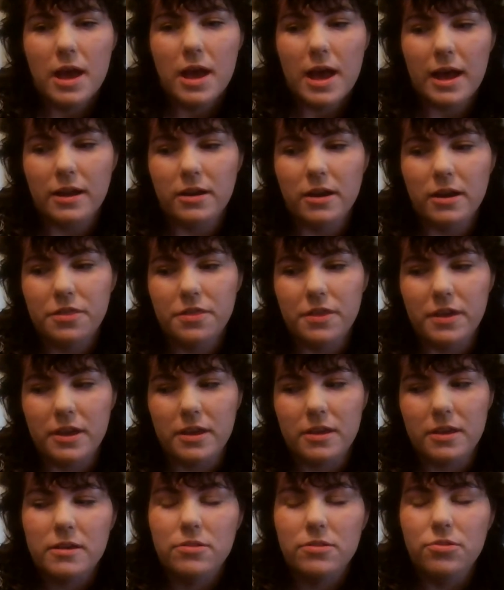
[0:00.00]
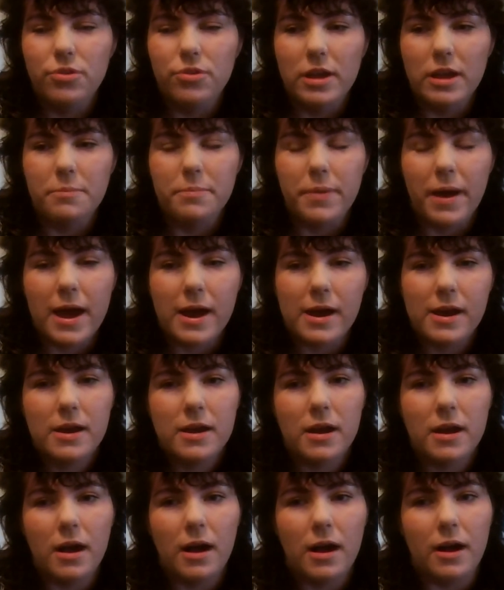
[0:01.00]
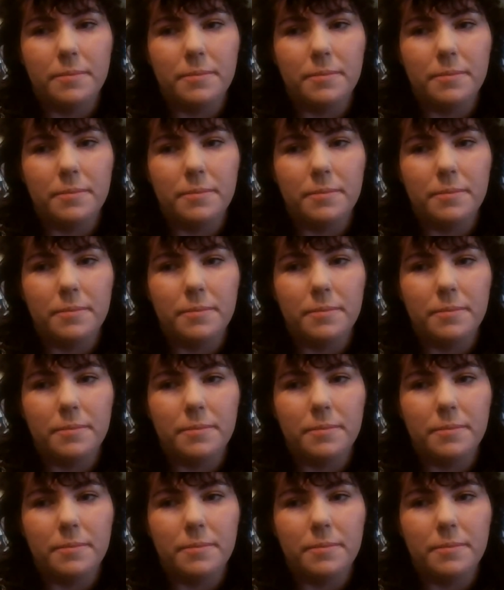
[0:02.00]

And I think looking back,